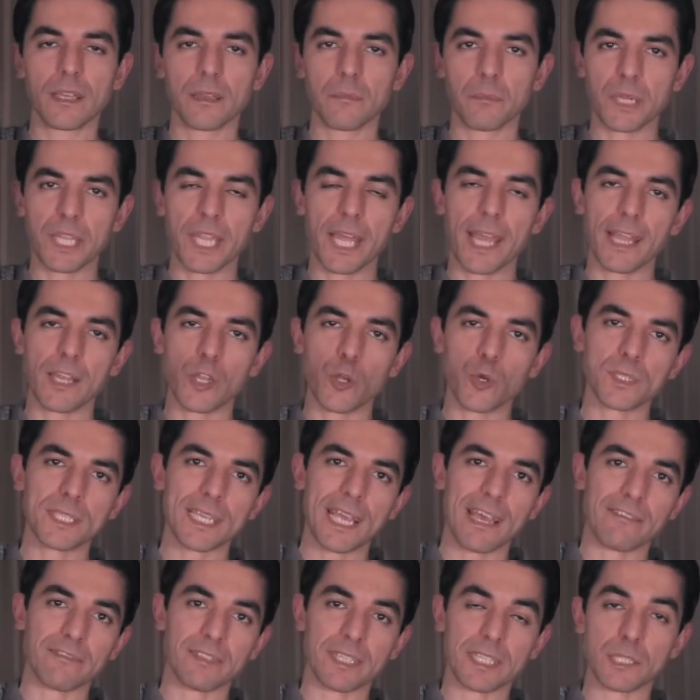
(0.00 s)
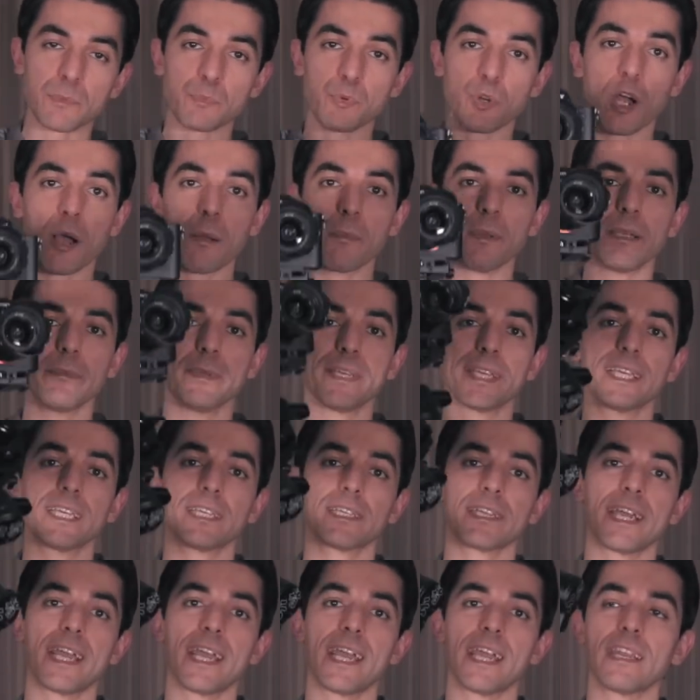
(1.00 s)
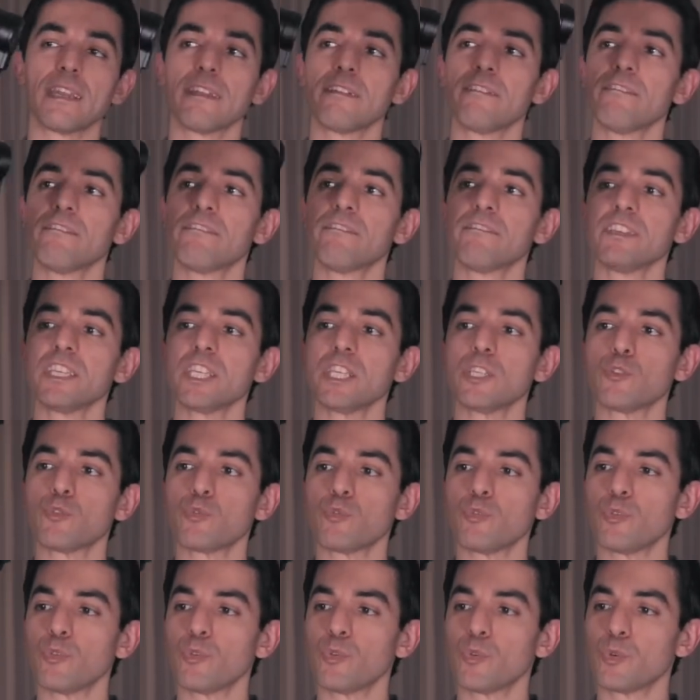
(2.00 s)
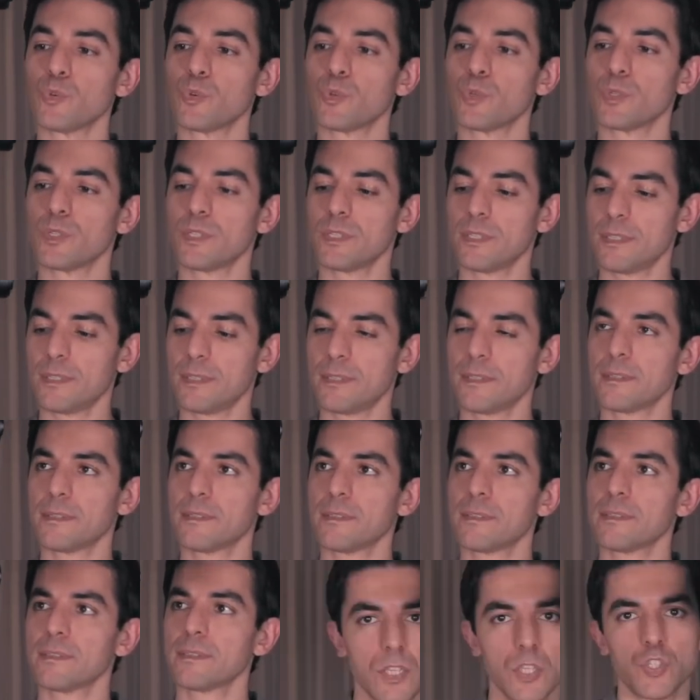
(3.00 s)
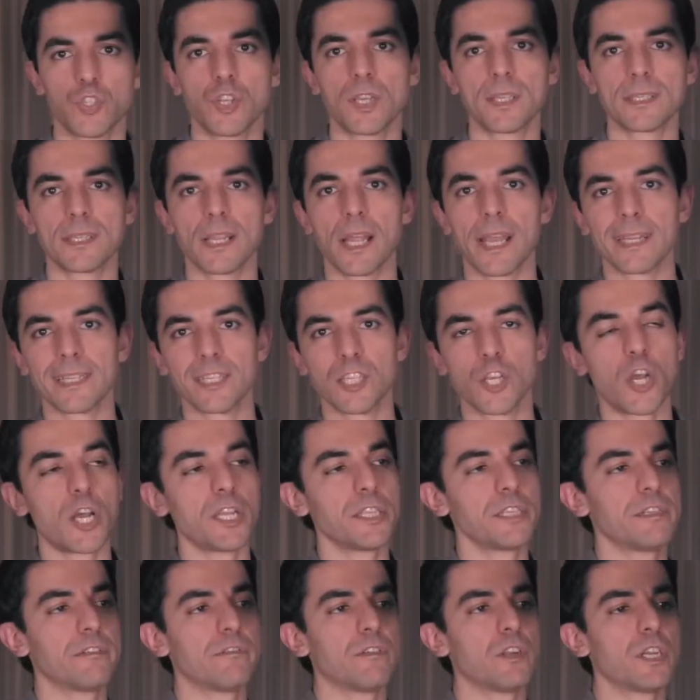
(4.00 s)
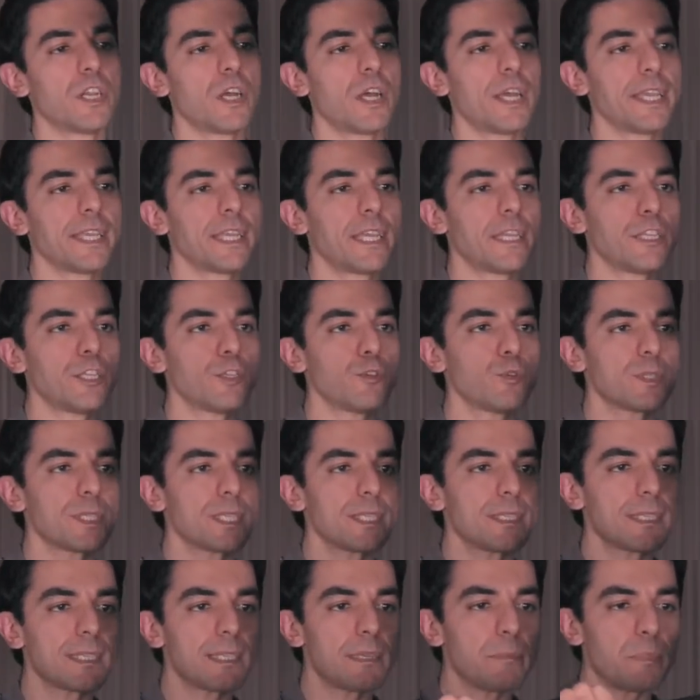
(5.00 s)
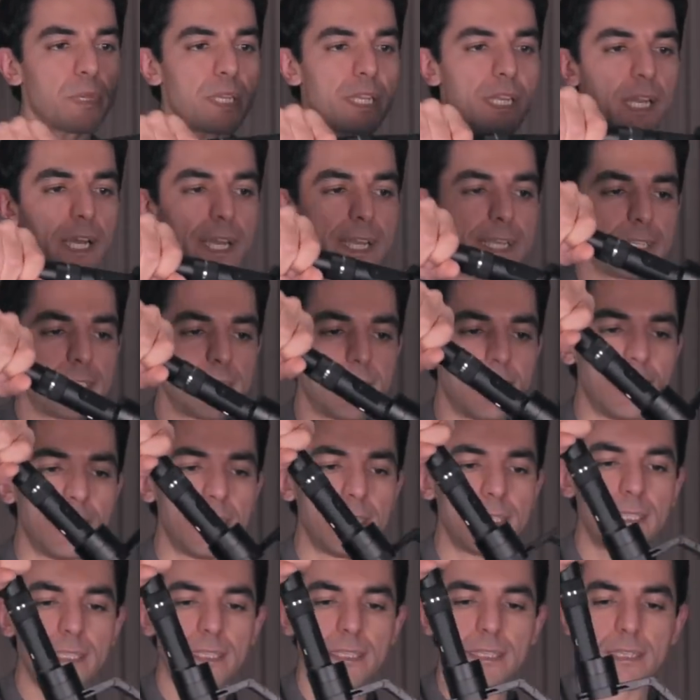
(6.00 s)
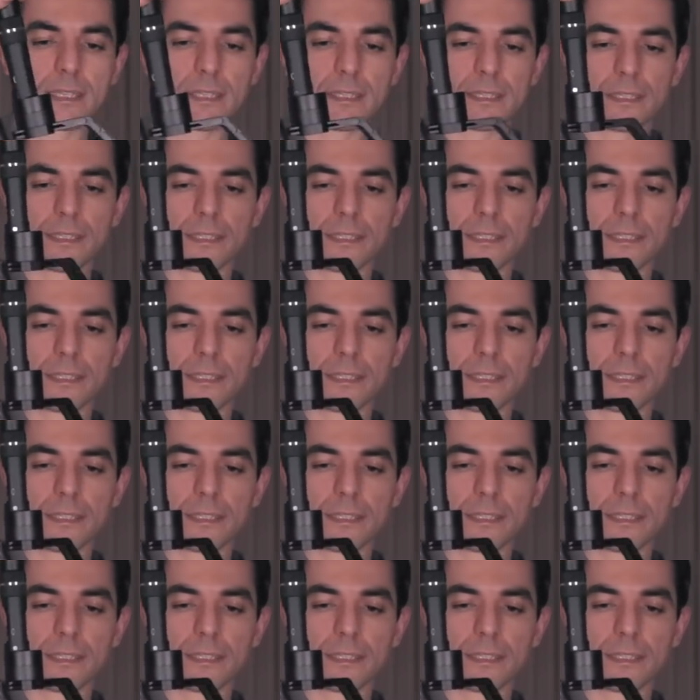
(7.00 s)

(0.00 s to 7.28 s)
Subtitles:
But I don't have this problem in Crane V2. Just like the other one, I can use it simply like this,